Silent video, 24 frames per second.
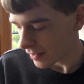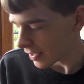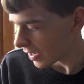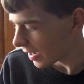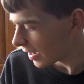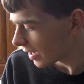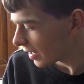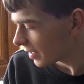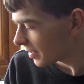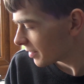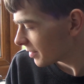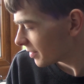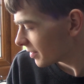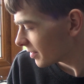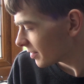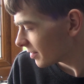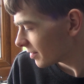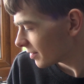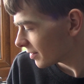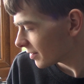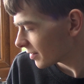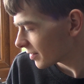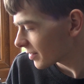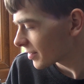
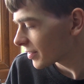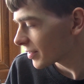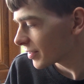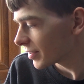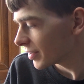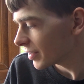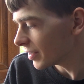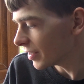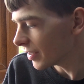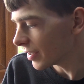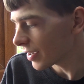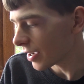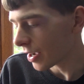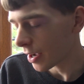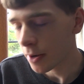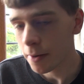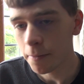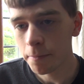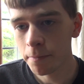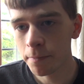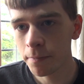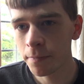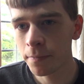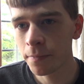And yeah,
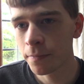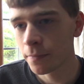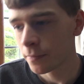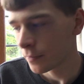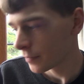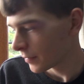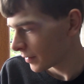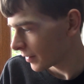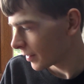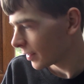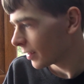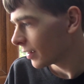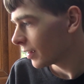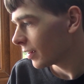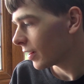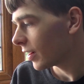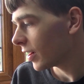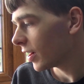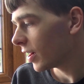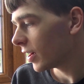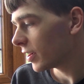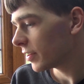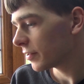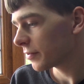
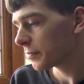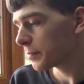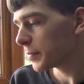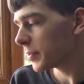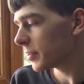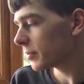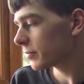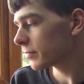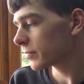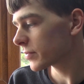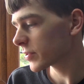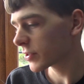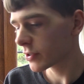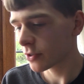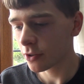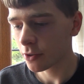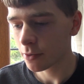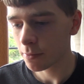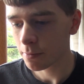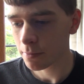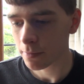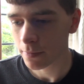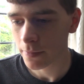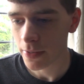I built
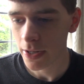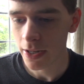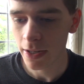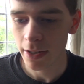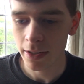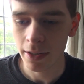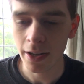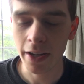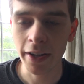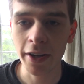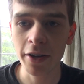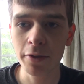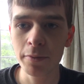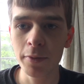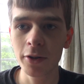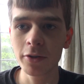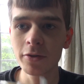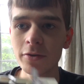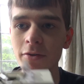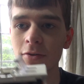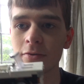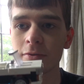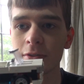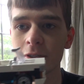some Lego
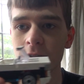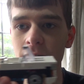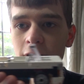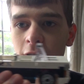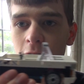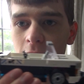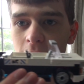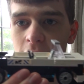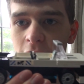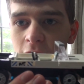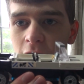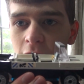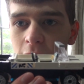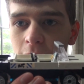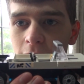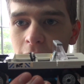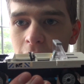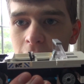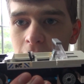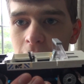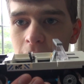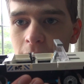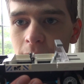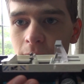models which I'll show
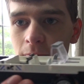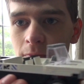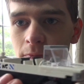you.